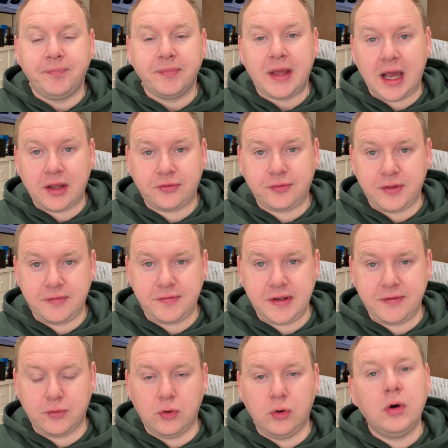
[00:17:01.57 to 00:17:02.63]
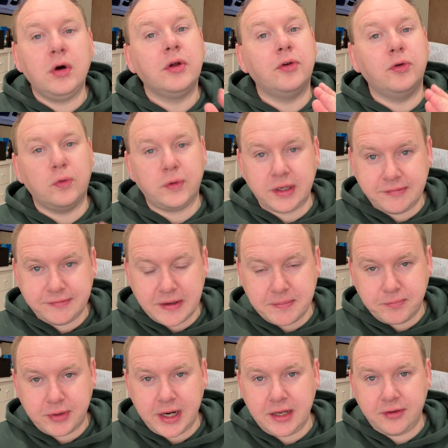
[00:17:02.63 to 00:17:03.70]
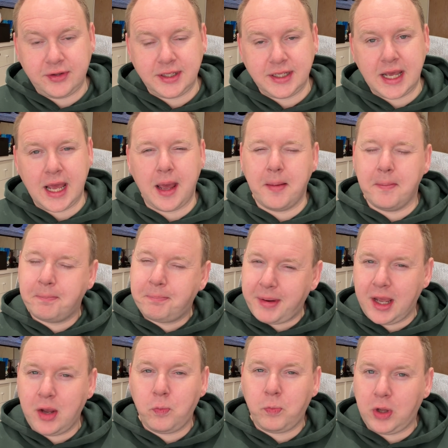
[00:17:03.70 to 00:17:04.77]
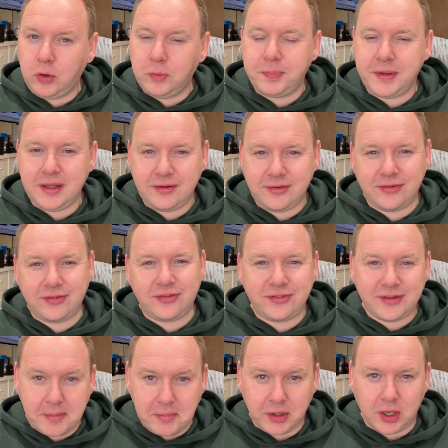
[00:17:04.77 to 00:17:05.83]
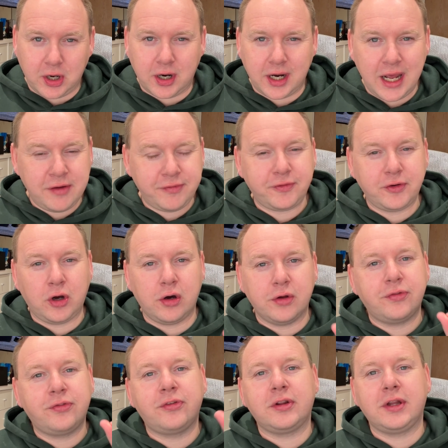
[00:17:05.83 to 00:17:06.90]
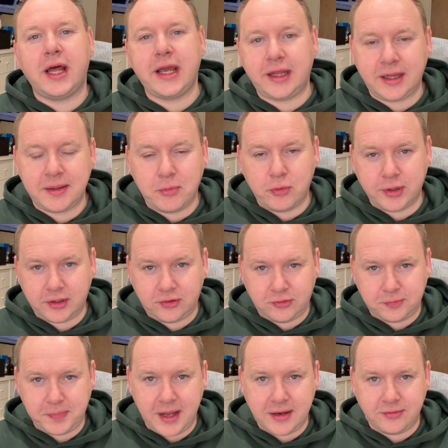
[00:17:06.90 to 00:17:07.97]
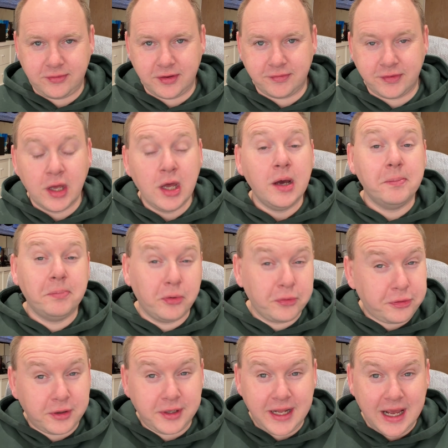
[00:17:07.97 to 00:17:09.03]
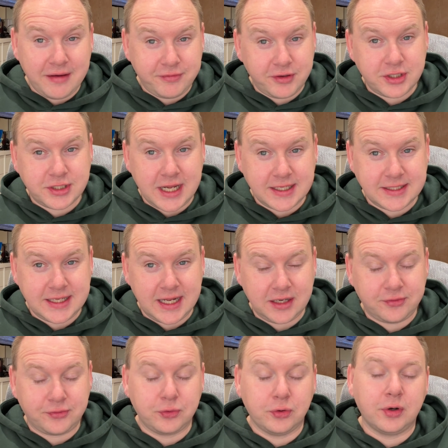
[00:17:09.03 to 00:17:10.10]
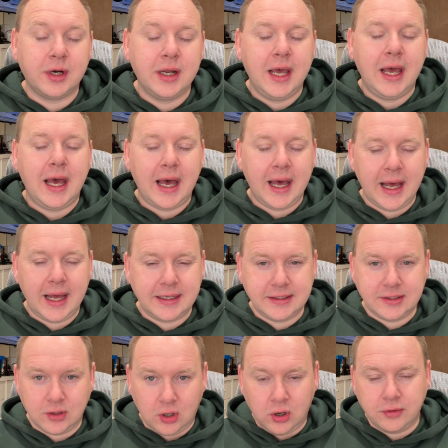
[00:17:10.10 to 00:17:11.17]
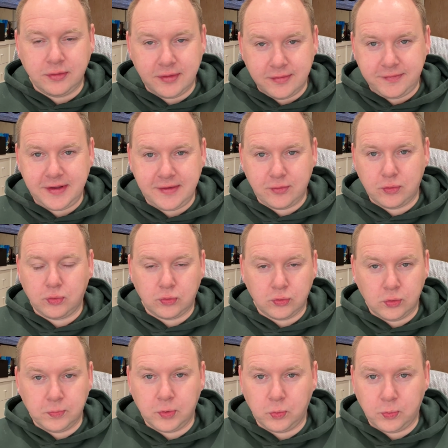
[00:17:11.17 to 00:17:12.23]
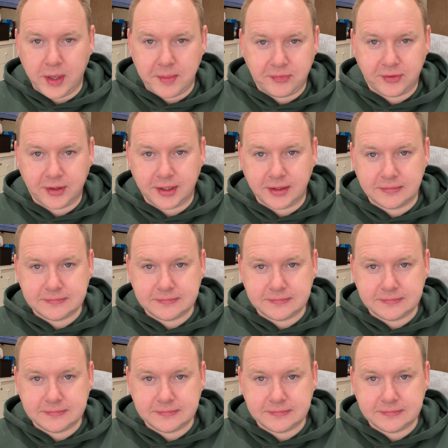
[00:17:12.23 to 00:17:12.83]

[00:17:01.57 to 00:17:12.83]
As for the VIVO, no confirmed pricing yet, but it will be similar, if not slightly more expensive, both on the Average Dad Tech Store and on the VIVO Global website.